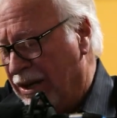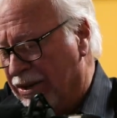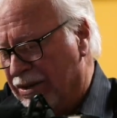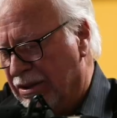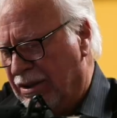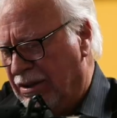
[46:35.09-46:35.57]
He
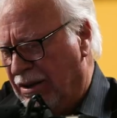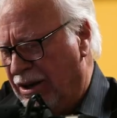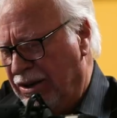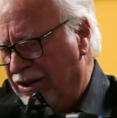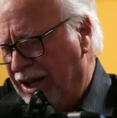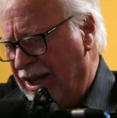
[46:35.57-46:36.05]
goes,
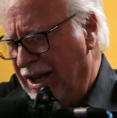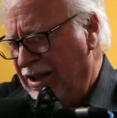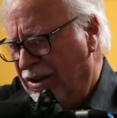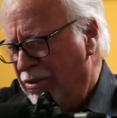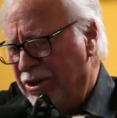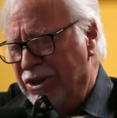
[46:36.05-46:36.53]
"Are you
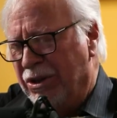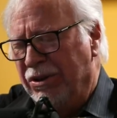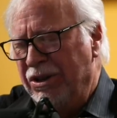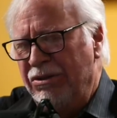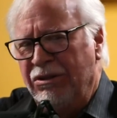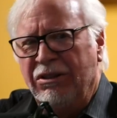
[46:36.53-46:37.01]
kidding? No one
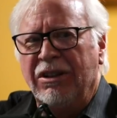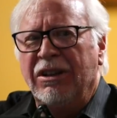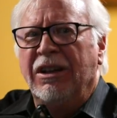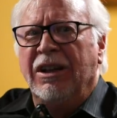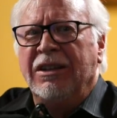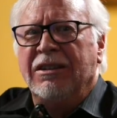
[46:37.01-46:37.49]
told you?"
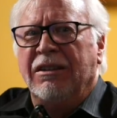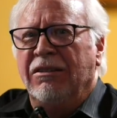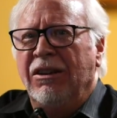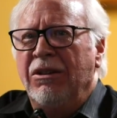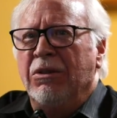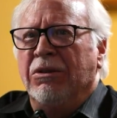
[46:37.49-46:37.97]
I
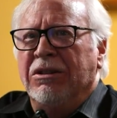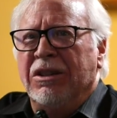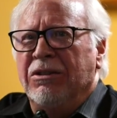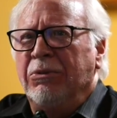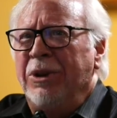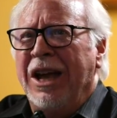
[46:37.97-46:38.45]
said, "No." He
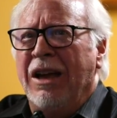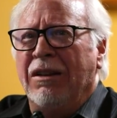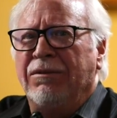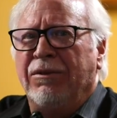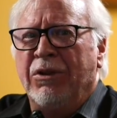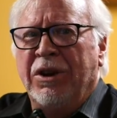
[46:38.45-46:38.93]
said, "We
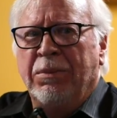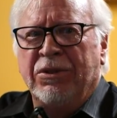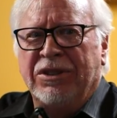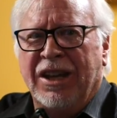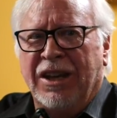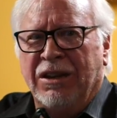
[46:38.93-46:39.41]
got
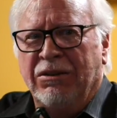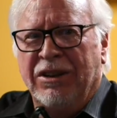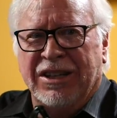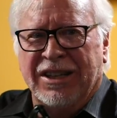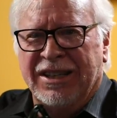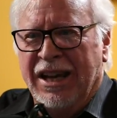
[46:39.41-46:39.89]
40%
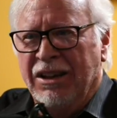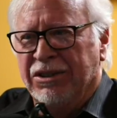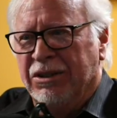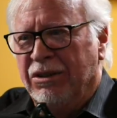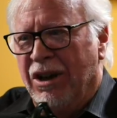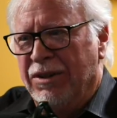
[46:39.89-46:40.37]
increase in
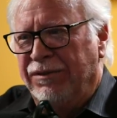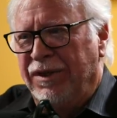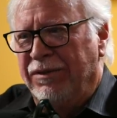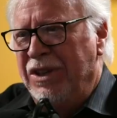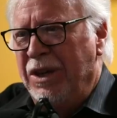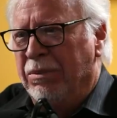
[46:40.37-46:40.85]
sales across
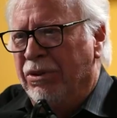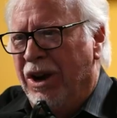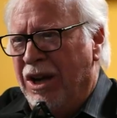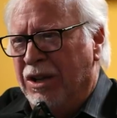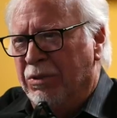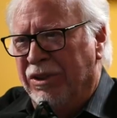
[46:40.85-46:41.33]
15
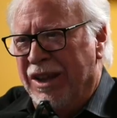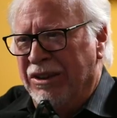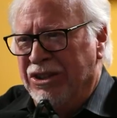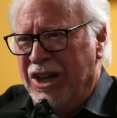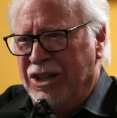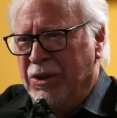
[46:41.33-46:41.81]
products
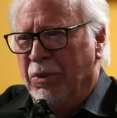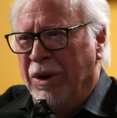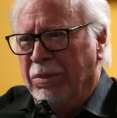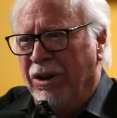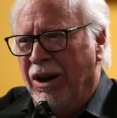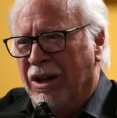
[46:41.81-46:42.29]
without changing
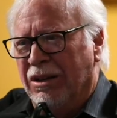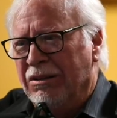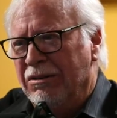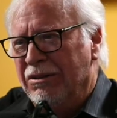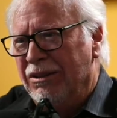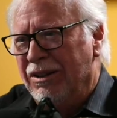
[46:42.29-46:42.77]
one
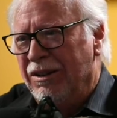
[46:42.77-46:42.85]
product."